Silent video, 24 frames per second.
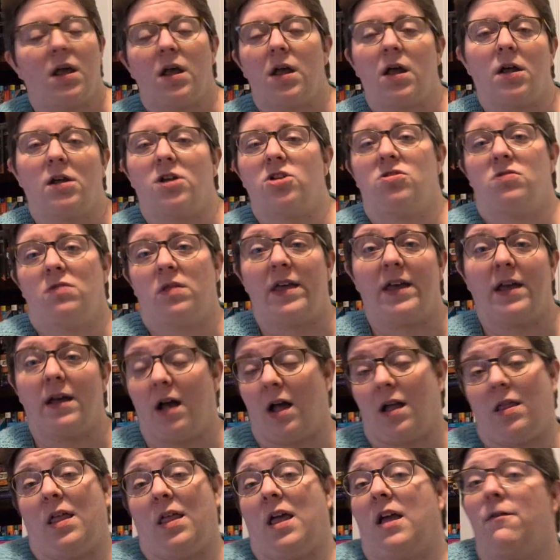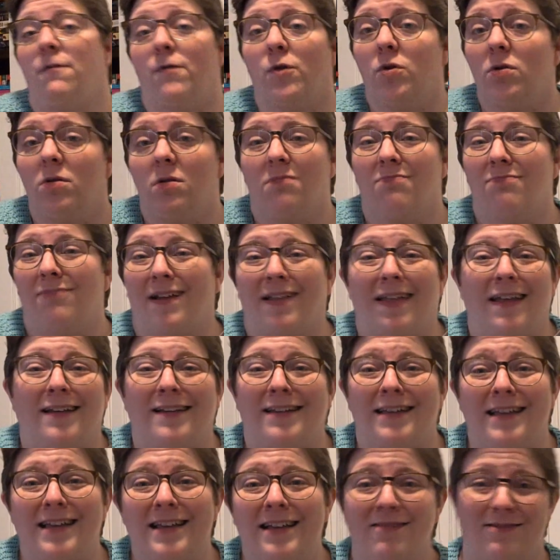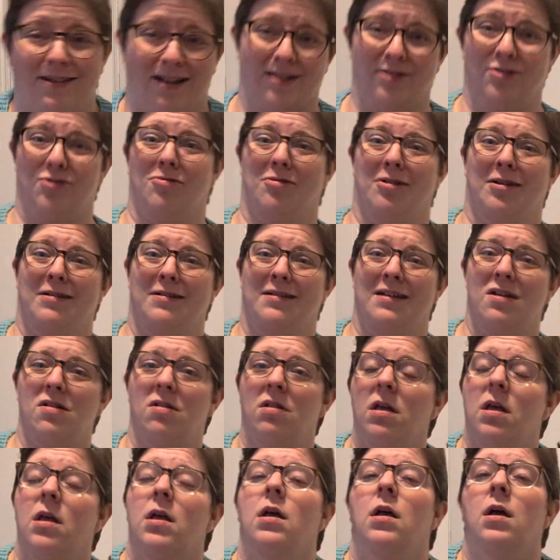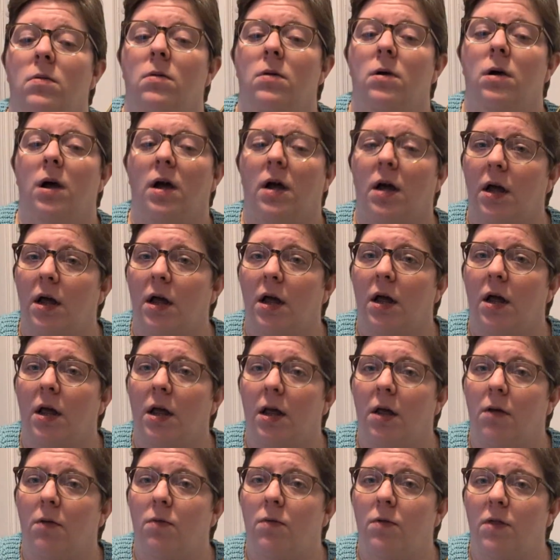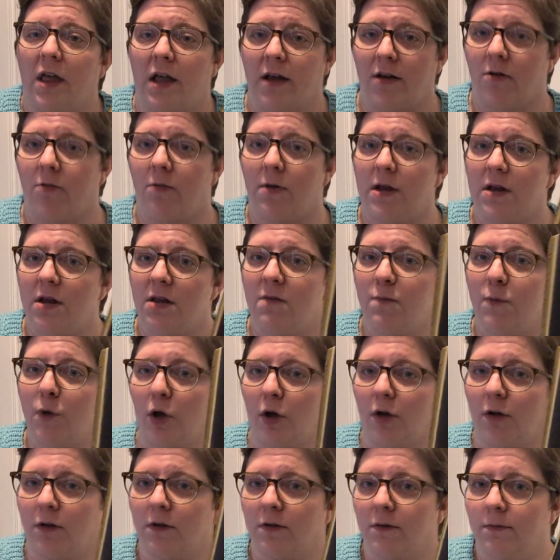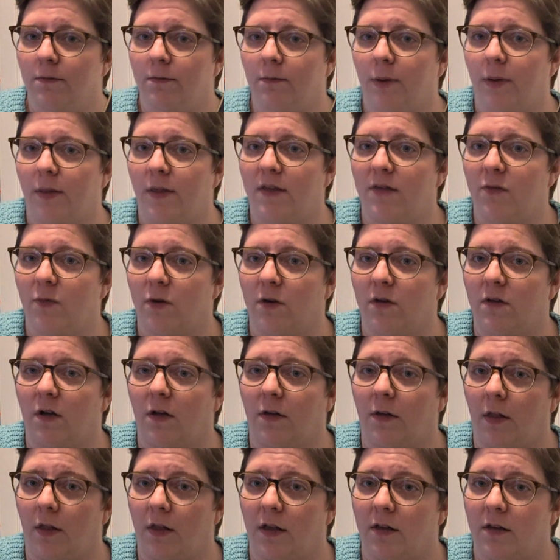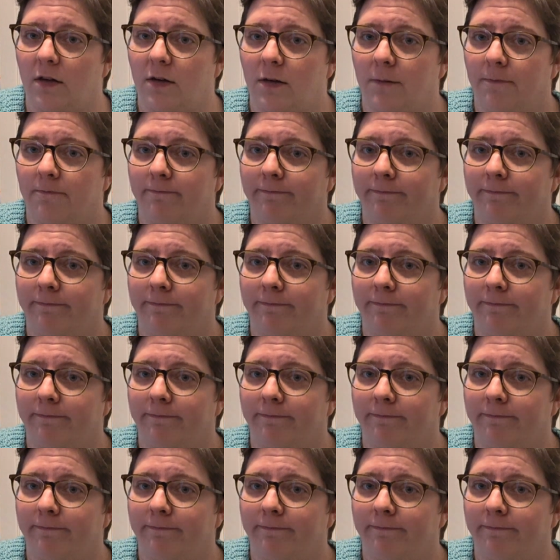I like food. I like to eat, as you can tell. I would like to read his books, but this one is on the list.